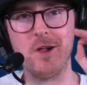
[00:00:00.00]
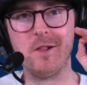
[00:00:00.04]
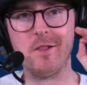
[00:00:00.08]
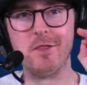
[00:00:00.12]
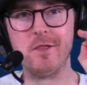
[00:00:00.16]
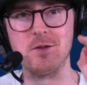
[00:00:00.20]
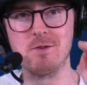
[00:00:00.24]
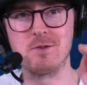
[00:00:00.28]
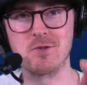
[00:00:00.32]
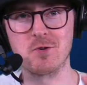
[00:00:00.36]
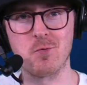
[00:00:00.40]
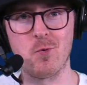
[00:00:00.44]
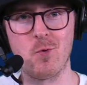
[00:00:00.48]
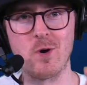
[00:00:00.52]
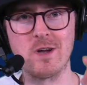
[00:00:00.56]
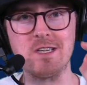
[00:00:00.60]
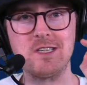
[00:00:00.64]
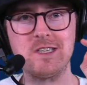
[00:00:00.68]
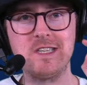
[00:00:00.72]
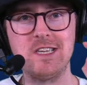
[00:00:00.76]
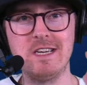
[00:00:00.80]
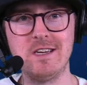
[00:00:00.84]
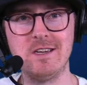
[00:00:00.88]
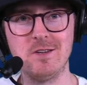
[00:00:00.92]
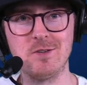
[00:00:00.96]
the
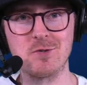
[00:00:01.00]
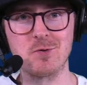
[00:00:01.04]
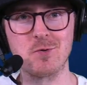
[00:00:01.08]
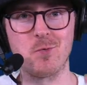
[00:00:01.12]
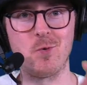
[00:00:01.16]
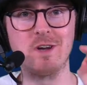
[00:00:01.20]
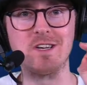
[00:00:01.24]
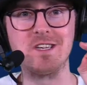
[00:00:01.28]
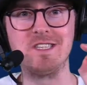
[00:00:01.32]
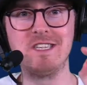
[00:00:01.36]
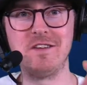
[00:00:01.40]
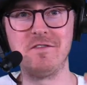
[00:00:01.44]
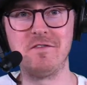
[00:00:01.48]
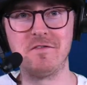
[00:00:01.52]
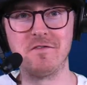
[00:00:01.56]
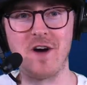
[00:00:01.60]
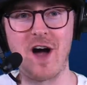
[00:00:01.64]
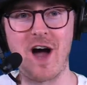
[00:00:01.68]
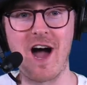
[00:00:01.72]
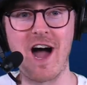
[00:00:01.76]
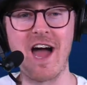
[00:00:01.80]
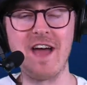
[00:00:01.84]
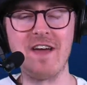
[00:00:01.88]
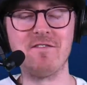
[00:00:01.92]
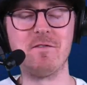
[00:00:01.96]

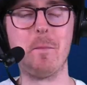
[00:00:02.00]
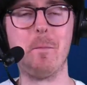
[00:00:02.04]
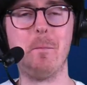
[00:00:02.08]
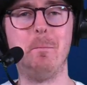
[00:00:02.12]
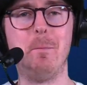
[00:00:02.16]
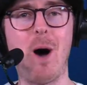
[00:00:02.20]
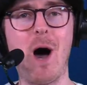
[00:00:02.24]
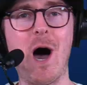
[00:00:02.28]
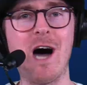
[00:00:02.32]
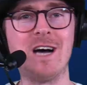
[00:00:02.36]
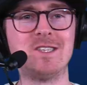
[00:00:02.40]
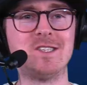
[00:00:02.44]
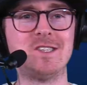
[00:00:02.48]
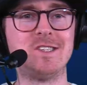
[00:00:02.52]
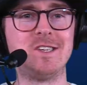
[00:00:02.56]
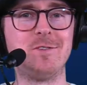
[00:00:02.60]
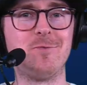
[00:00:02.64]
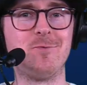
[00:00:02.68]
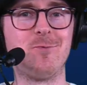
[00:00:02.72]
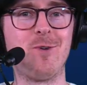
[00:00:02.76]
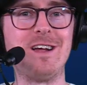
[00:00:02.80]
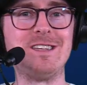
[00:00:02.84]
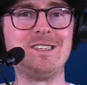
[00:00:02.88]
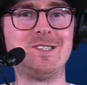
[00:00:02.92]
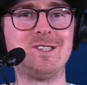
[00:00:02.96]
2025 Boston
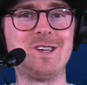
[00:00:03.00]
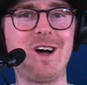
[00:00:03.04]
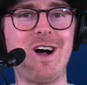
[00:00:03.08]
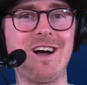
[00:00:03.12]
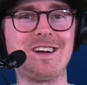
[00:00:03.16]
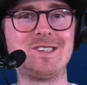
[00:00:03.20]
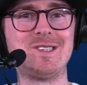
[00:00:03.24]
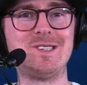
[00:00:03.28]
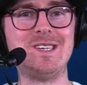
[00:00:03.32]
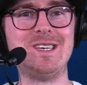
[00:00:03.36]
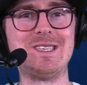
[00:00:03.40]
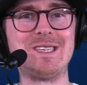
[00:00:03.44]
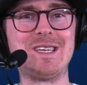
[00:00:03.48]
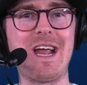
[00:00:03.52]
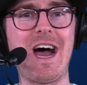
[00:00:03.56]
Red Sox season.